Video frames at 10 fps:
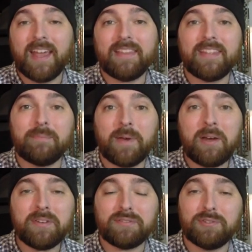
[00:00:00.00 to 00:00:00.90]
And the
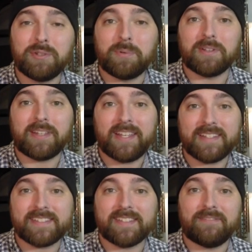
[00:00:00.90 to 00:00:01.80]
amount of suitable
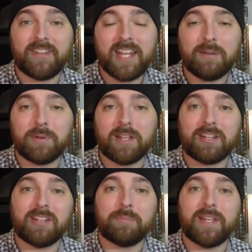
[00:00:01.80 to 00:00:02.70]
kits available are
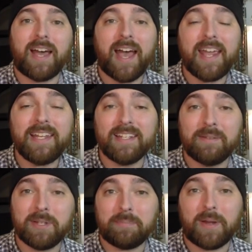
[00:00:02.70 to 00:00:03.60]
going to be highly
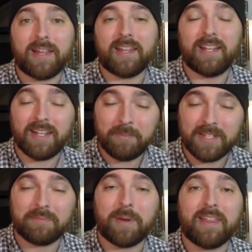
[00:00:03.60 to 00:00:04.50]

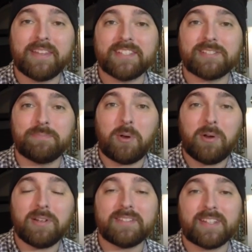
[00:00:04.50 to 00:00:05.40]
limited by the
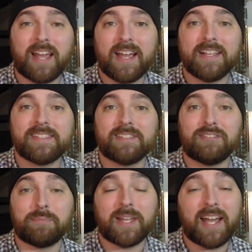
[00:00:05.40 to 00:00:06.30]
small size
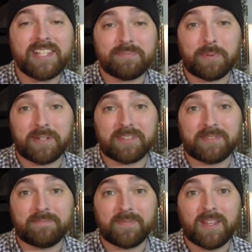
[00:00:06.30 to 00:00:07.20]
of my
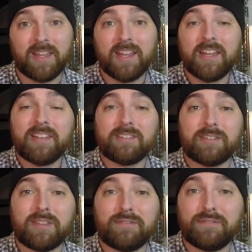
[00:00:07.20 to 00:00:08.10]
icebox.
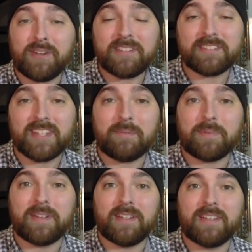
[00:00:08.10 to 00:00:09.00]
So the first
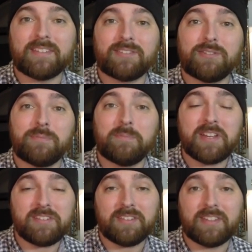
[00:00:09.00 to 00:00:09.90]
step is to
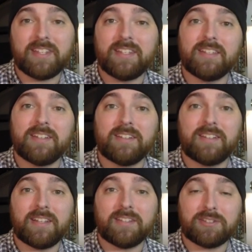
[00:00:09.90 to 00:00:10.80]
measure the
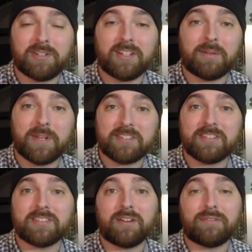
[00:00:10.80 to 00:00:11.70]
internal
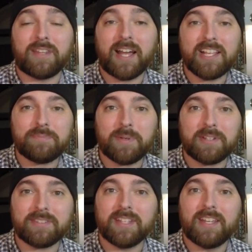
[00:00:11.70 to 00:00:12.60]
dimensions of the
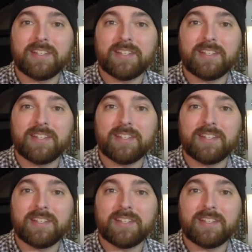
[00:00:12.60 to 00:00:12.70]
icebox